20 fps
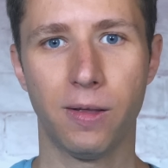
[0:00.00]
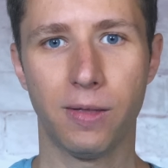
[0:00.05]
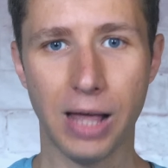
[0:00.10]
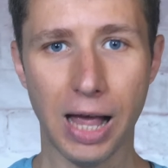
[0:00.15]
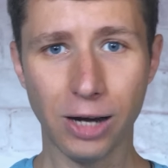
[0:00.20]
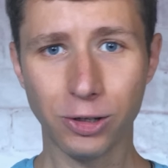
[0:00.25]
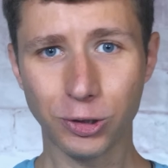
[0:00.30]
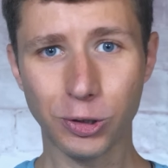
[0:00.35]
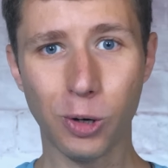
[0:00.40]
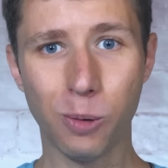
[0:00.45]

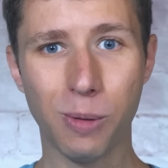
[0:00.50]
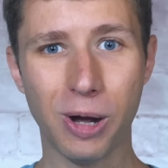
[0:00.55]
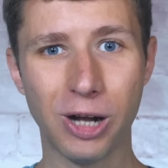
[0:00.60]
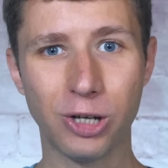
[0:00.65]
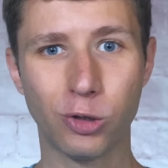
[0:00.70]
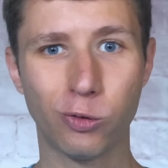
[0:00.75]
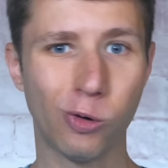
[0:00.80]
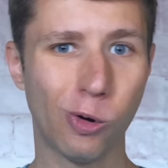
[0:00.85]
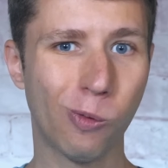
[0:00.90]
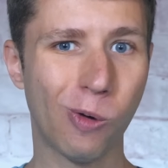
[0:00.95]
Thanks so
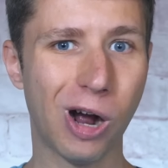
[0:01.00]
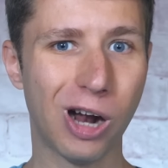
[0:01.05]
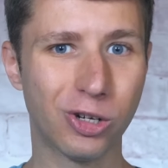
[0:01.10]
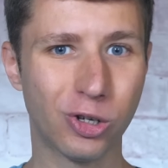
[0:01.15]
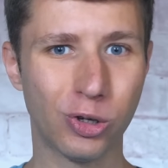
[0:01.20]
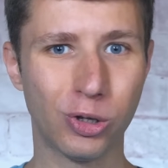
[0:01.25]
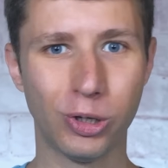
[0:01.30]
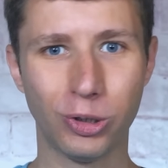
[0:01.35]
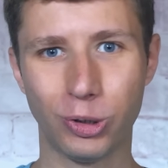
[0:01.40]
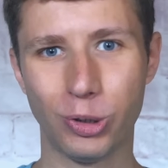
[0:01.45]
much for
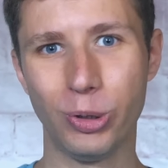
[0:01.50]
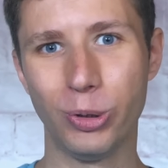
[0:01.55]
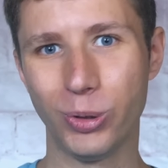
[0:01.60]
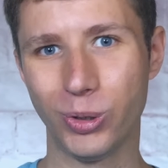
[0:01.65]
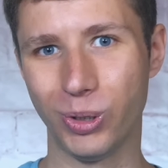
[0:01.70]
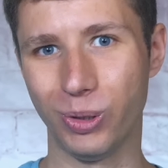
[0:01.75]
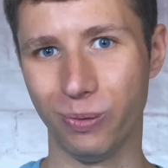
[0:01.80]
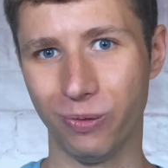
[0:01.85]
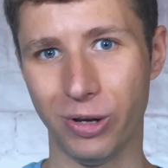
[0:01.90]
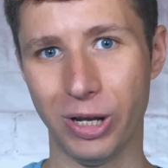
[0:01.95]
watching this
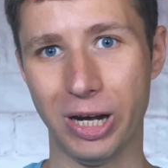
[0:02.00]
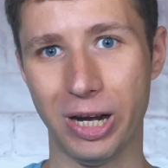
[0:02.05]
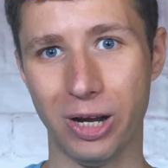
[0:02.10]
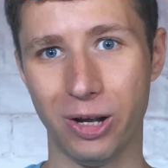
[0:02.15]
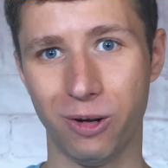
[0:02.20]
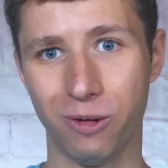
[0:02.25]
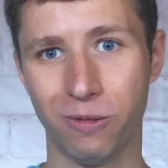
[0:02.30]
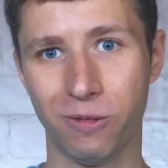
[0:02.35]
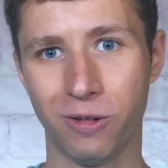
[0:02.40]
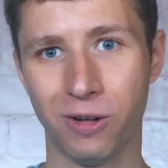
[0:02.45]
YouTube
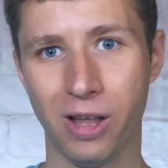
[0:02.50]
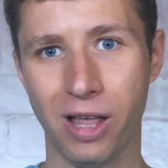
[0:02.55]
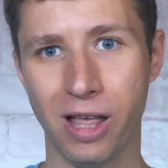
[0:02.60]
video.